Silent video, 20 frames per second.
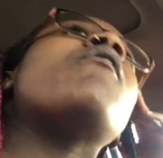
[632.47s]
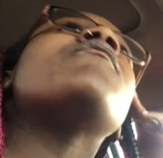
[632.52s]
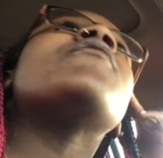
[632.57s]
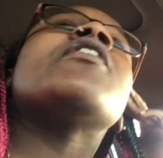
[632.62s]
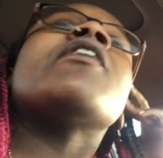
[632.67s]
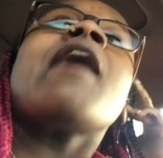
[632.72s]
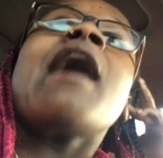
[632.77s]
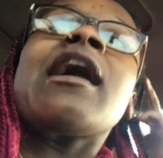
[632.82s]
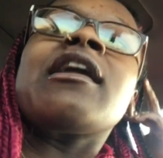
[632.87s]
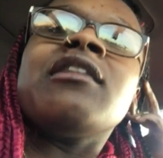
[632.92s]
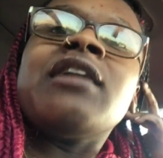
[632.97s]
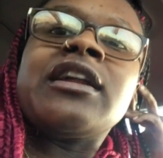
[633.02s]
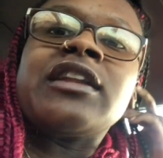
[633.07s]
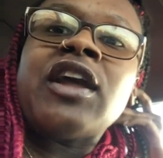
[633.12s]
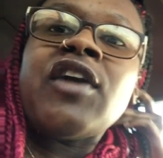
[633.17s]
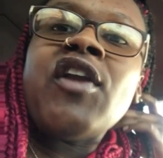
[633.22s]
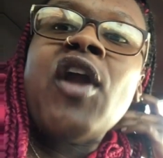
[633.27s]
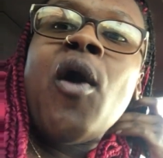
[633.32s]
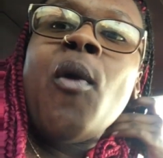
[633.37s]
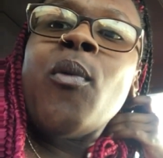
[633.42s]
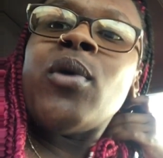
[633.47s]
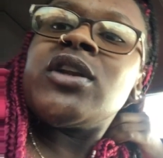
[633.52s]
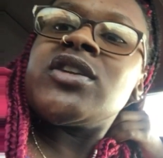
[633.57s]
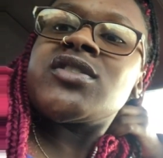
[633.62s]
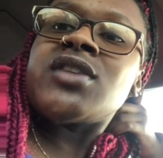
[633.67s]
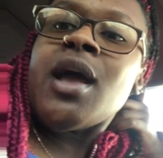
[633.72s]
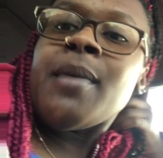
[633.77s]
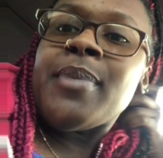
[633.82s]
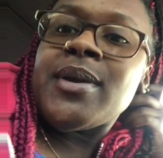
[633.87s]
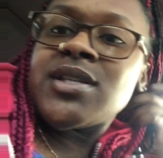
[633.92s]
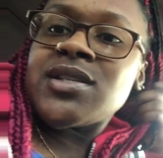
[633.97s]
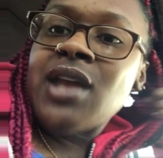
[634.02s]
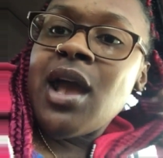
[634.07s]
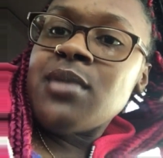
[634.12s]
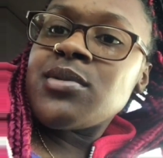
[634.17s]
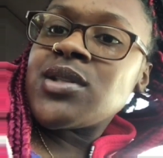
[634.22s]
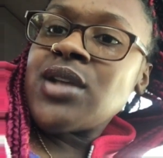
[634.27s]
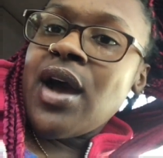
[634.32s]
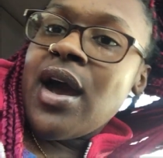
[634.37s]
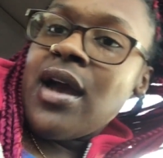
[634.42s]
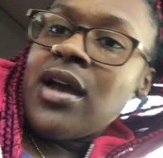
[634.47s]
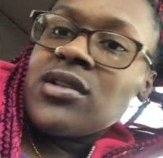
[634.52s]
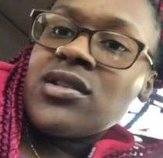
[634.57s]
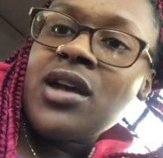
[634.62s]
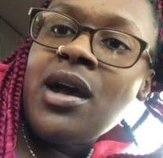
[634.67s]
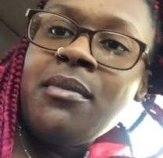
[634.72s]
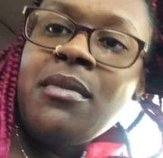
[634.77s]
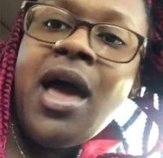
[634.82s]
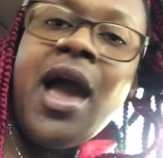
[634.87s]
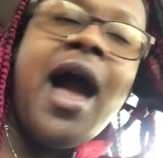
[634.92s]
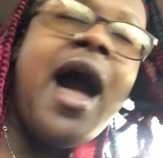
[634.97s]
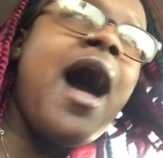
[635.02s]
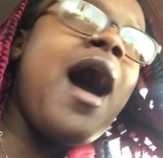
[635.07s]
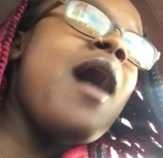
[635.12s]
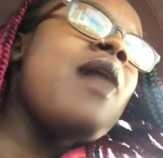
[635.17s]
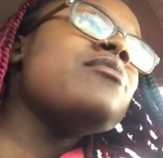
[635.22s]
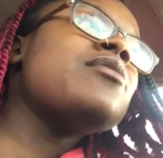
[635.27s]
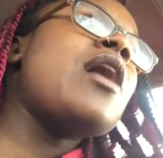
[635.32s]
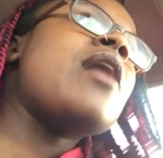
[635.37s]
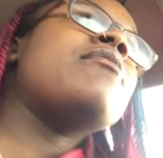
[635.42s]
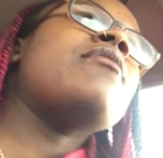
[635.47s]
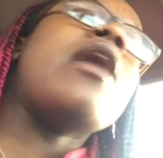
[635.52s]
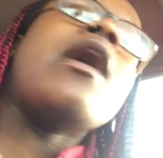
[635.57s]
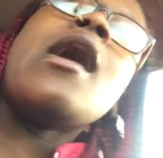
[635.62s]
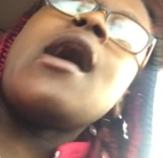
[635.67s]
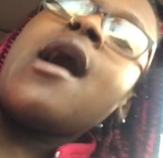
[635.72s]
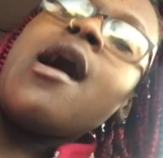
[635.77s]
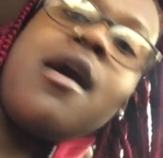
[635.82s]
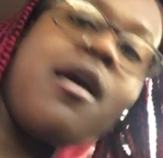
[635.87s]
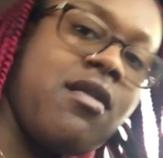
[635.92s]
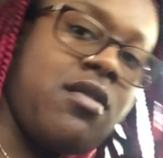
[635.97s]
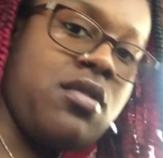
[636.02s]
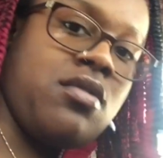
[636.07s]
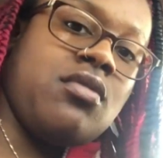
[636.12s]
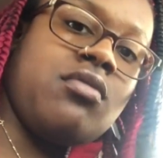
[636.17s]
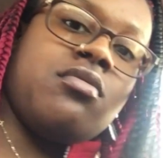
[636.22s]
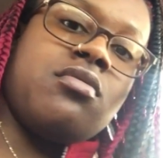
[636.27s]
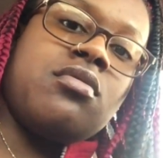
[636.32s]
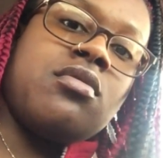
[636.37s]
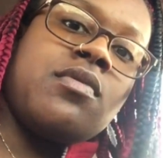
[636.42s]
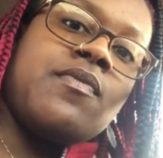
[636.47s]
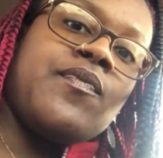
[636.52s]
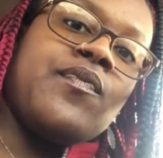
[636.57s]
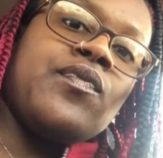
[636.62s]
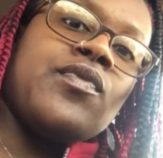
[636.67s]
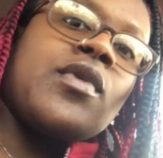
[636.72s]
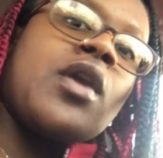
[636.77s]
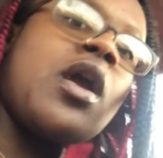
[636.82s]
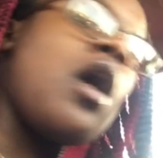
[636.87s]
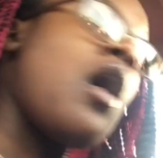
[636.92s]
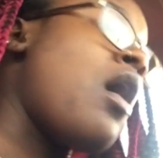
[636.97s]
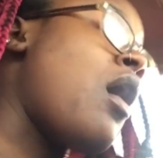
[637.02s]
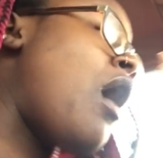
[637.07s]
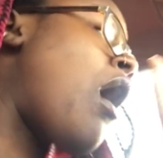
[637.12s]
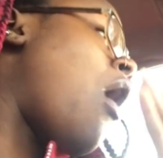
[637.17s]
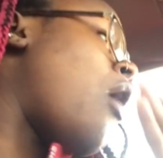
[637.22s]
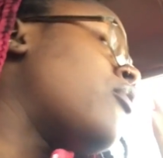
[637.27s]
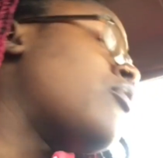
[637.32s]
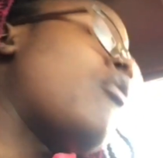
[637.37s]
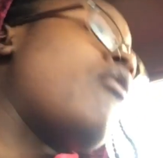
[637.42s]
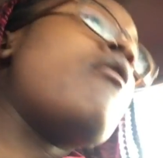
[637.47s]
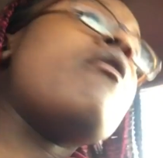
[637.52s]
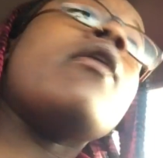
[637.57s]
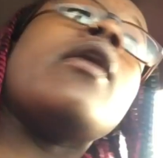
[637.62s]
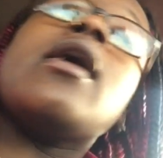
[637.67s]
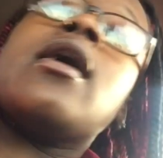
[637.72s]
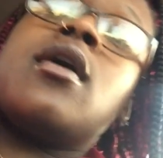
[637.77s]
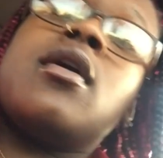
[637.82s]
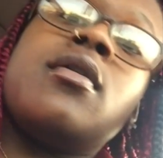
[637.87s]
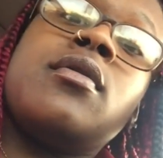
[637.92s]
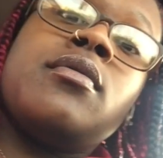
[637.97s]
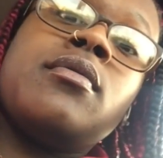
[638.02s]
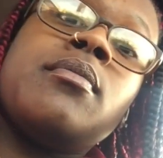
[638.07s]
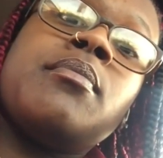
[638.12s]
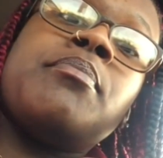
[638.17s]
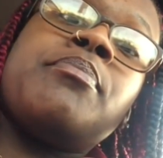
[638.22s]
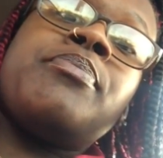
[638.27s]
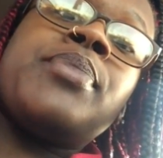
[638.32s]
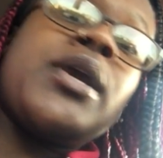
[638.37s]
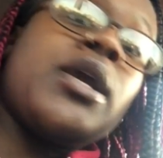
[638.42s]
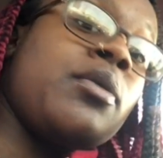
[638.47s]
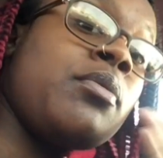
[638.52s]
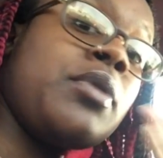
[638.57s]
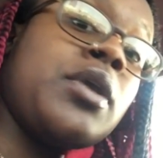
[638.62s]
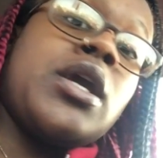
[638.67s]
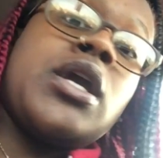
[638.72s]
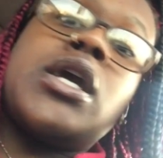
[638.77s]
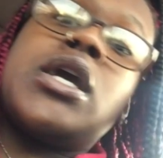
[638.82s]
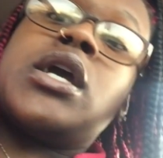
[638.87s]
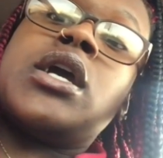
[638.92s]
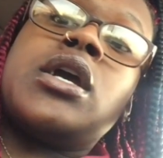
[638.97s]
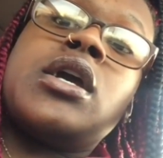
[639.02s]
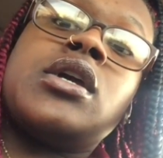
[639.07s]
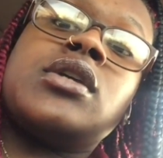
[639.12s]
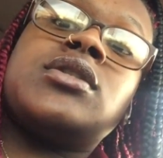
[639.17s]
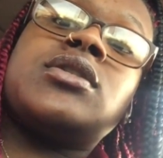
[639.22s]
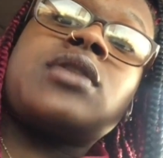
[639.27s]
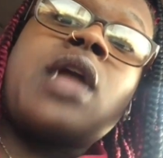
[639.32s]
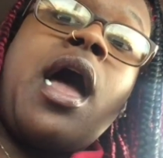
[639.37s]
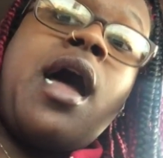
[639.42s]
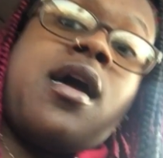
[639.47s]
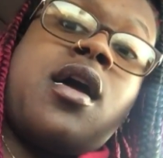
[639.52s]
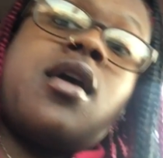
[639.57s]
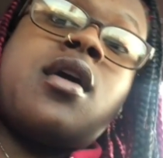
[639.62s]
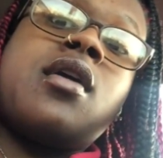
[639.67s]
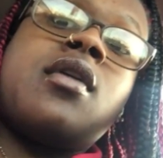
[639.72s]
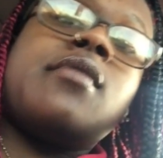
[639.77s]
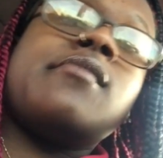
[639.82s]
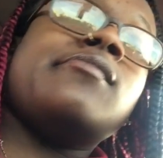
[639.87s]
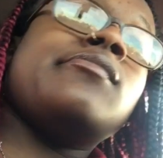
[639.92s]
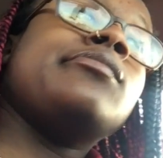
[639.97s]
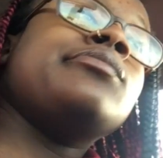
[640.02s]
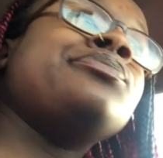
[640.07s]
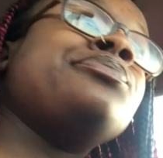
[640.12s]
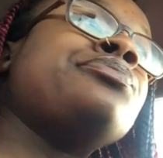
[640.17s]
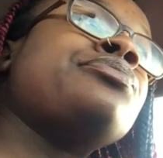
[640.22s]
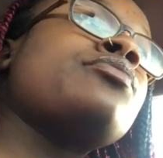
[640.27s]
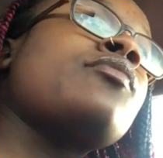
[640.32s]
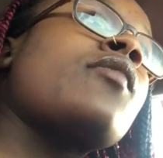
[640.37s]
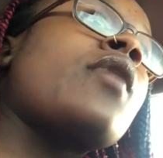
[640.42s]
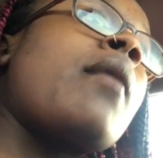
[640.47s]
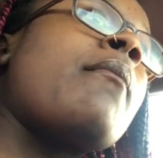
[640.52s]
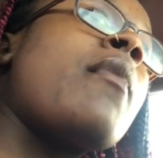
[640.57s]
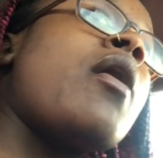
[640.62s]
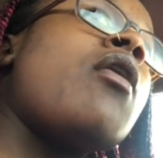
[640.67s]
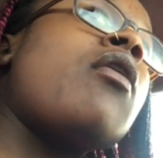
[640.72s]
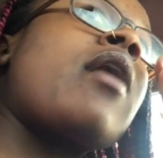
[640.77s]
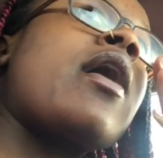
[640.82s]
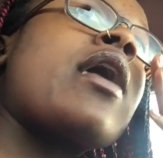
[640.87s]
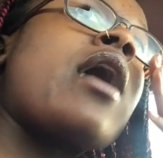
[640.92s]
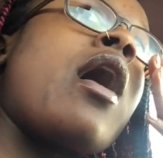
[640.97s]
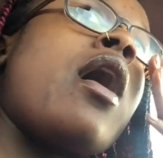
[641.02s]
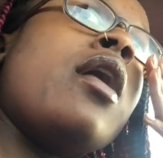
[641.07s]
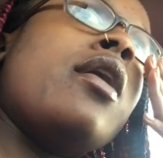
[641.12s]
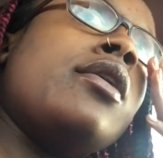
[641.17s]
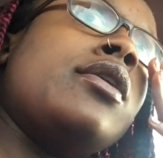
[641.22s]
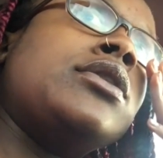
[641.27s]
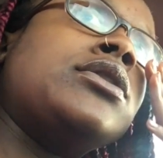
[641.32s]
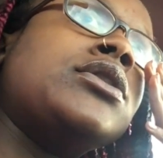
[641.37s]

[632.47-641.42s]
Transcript: over here acting like they don't want to stop at stop signs. I'm like, oh, no. Hold on. Period. Stop. But okay, y'all.